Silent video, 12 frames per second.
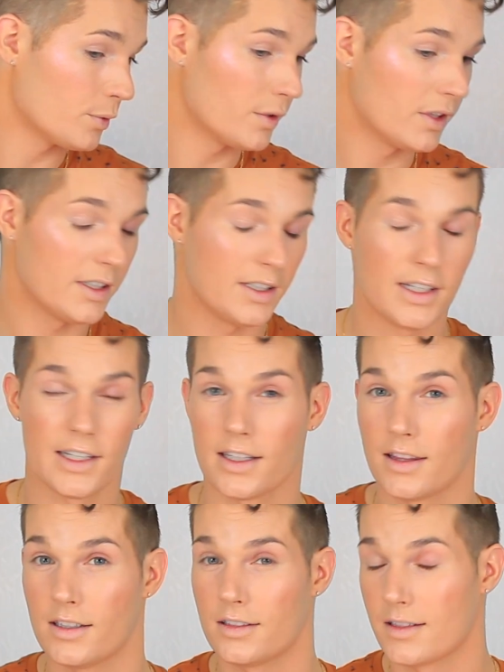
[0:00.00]
really
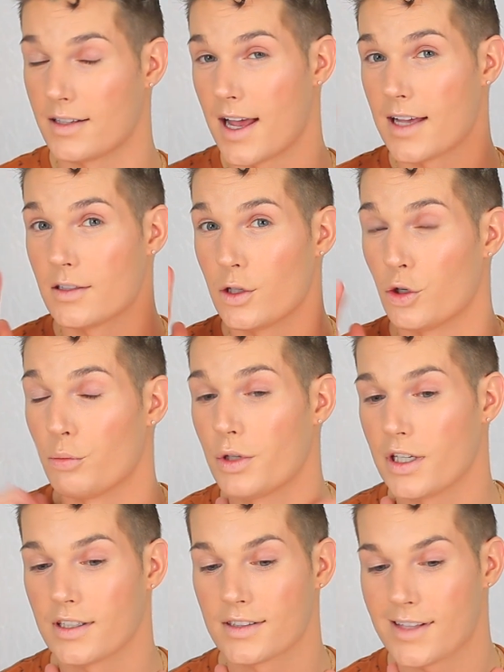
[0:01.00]
digging this nice little
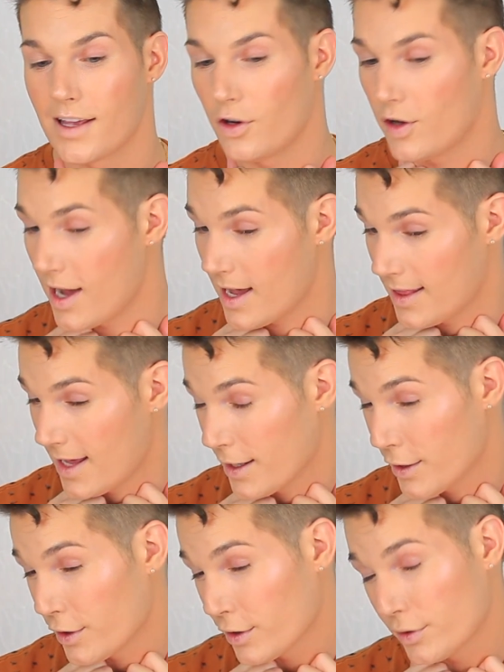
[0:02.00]
pink settle
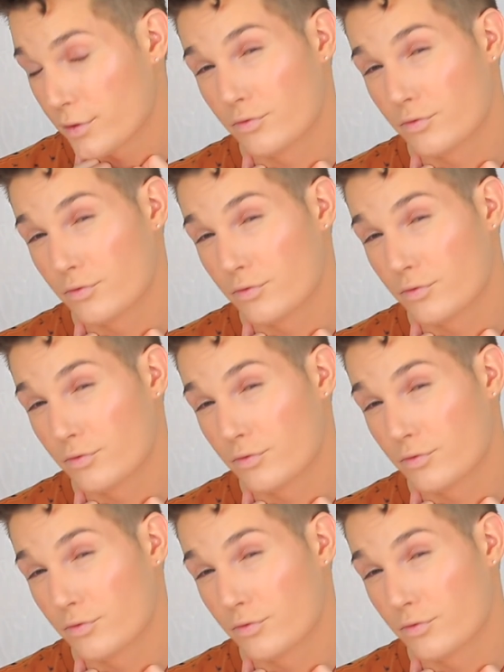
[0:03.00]
highlighter.